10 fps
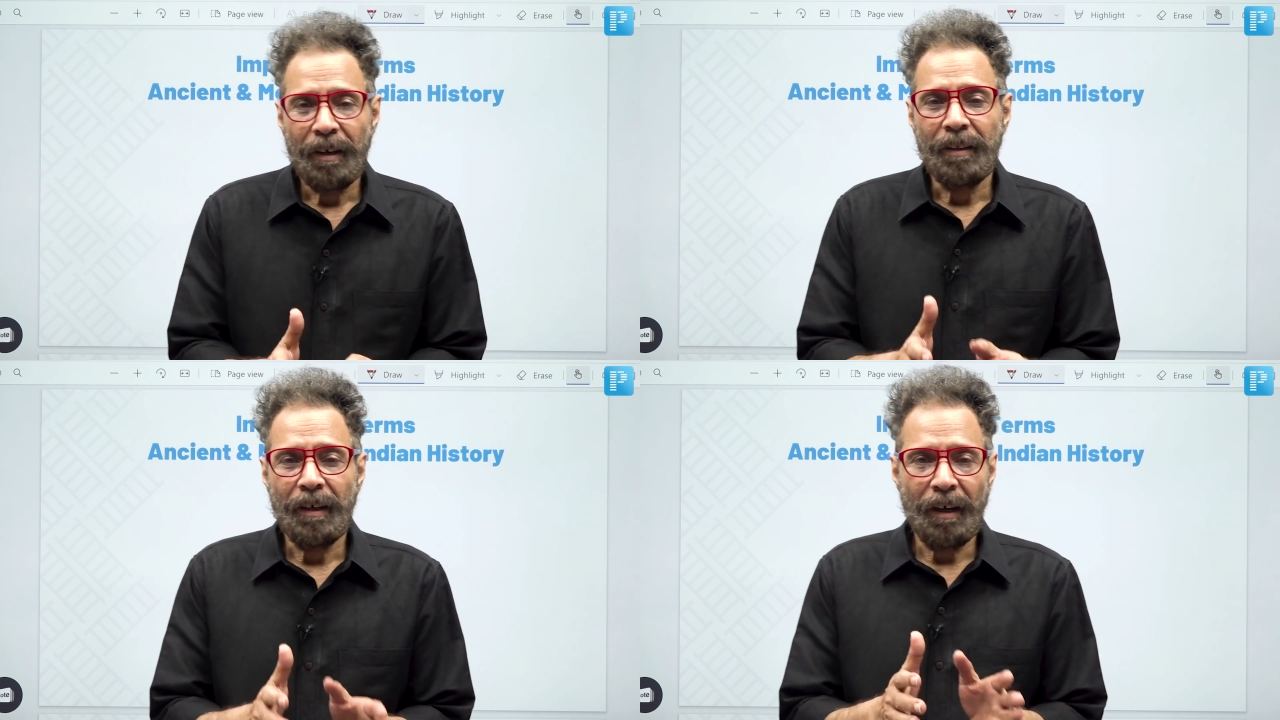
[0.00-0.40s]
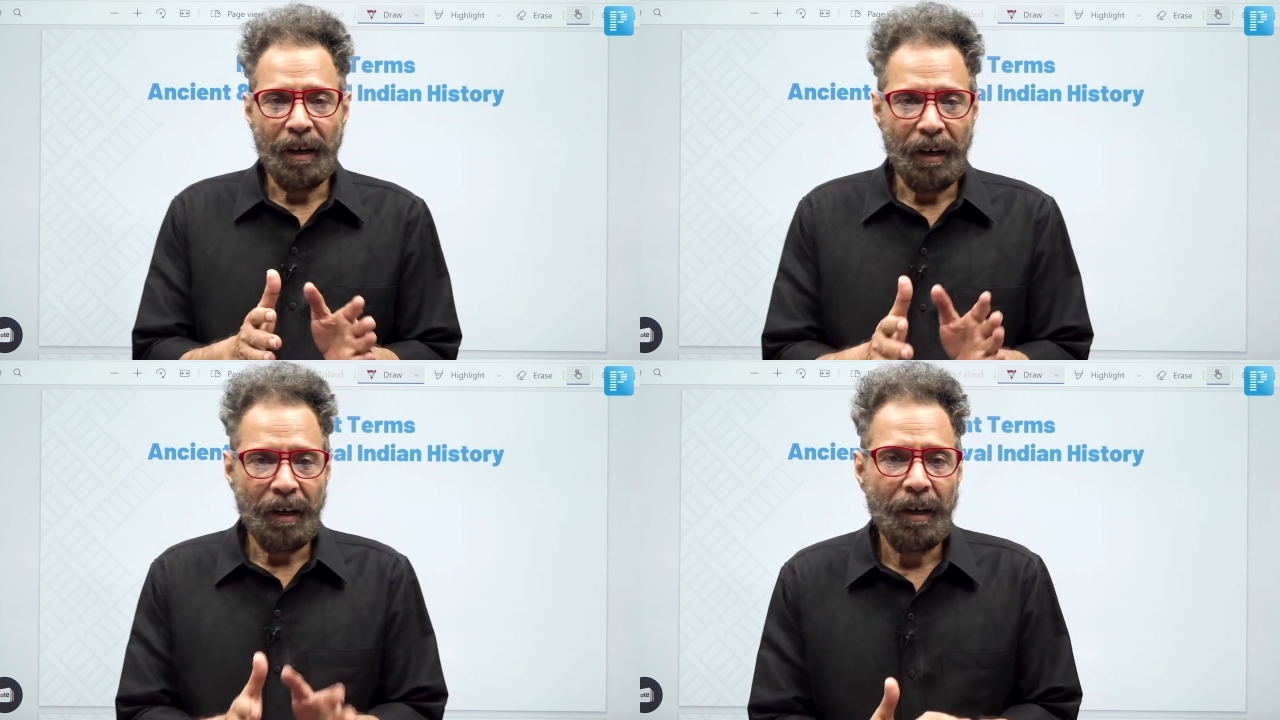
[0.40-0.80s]
There
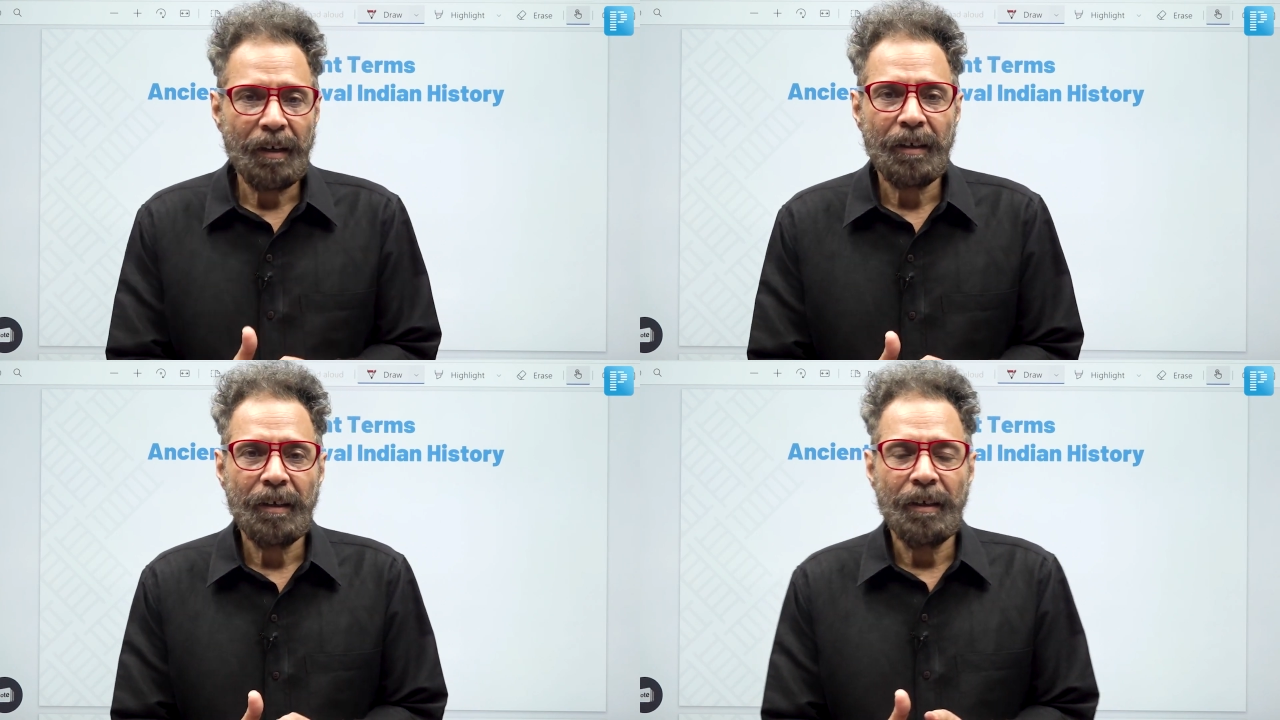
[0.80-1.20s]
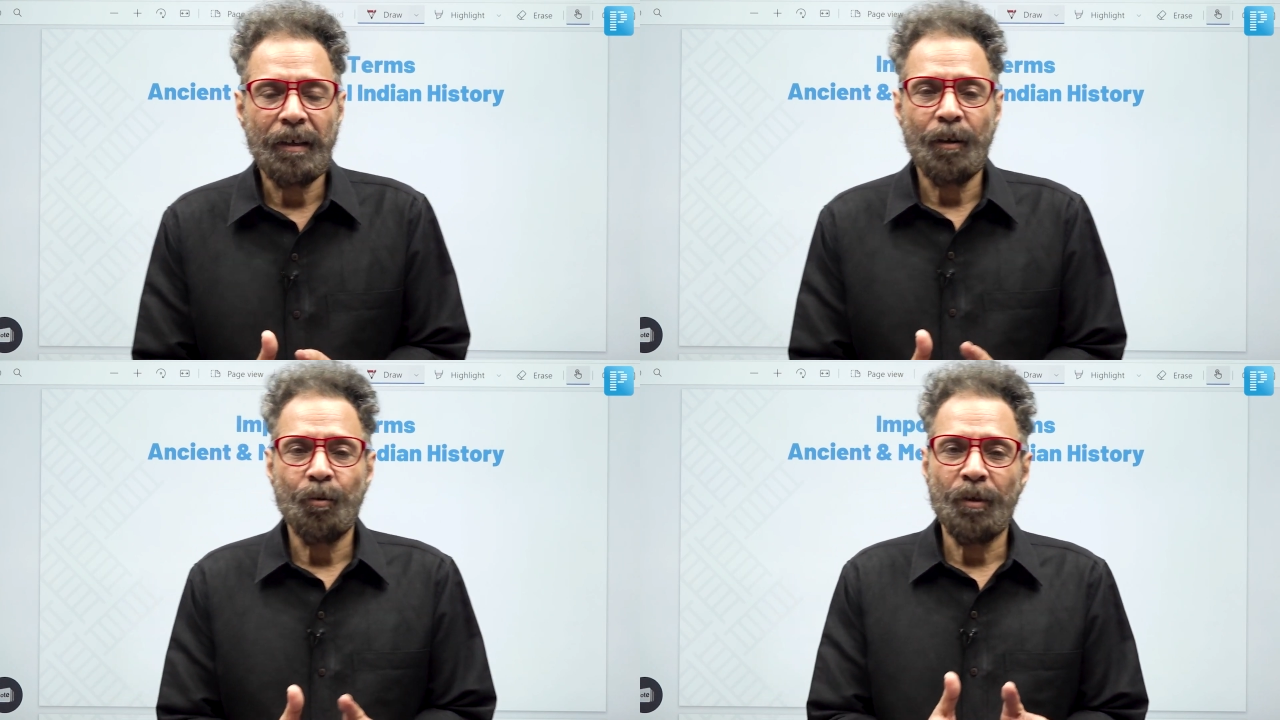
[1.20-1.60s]
are
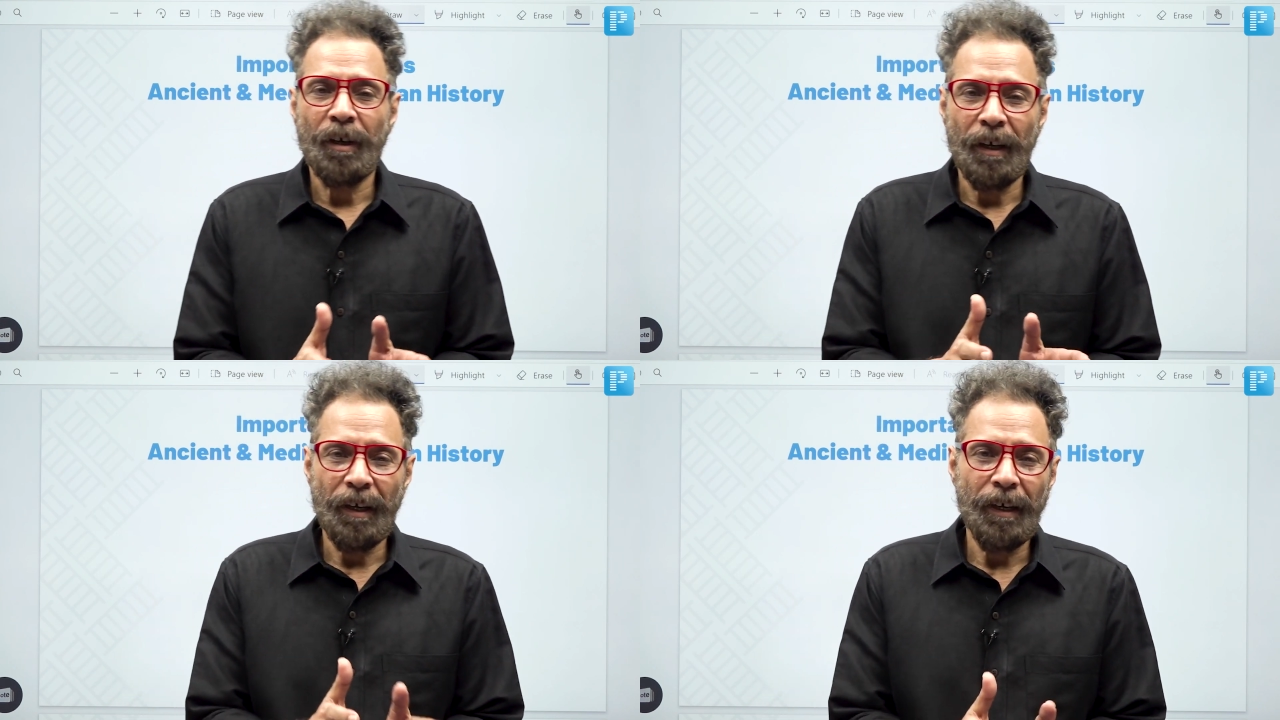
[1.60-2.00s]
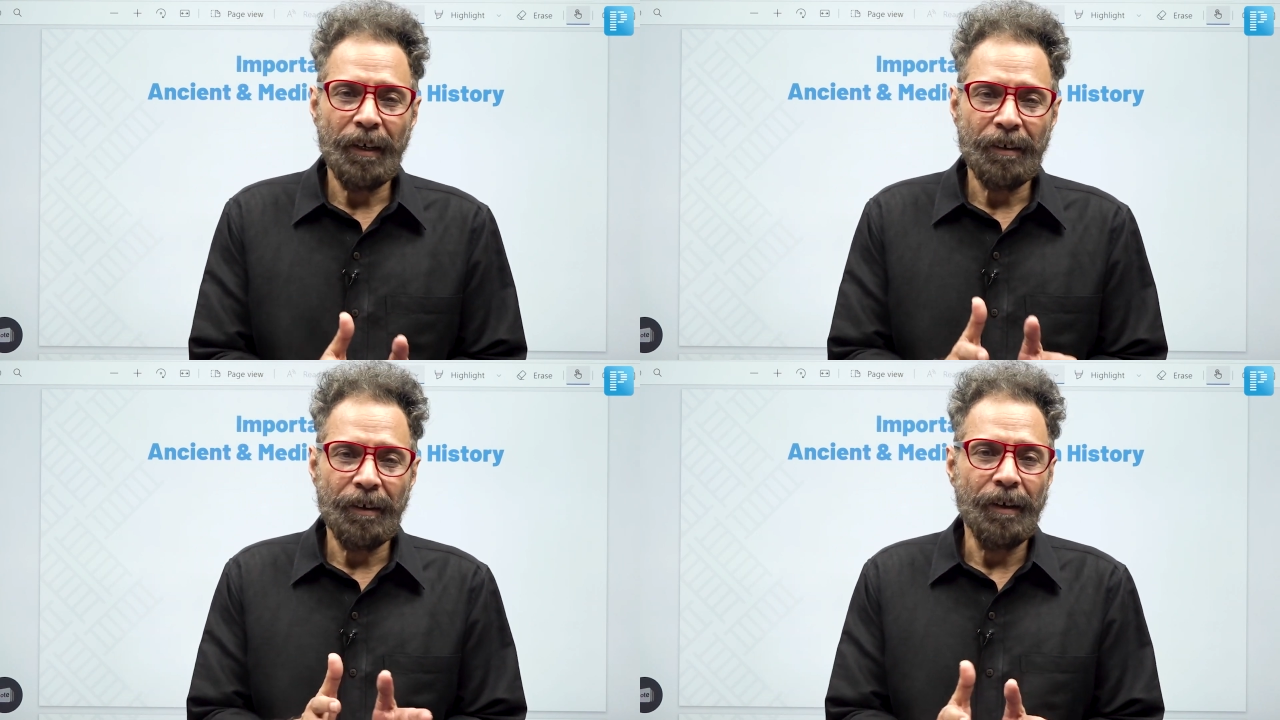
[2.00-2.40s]
around
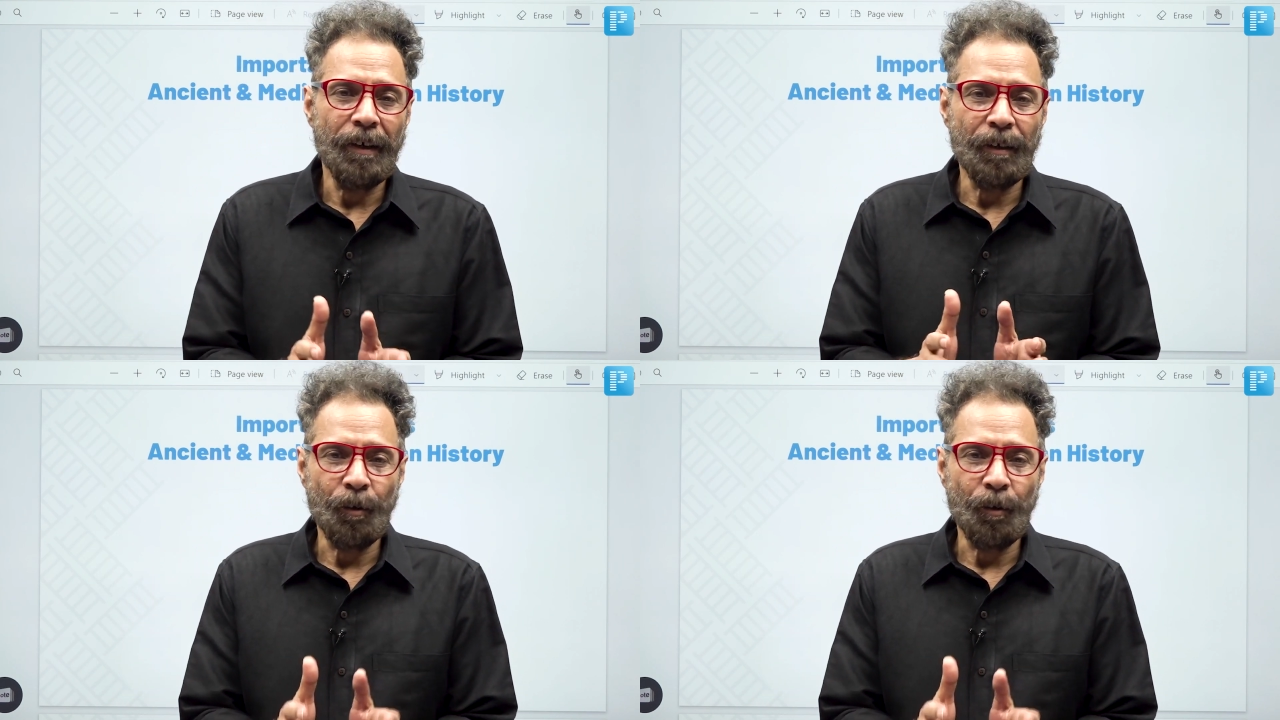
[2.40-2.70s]
8-10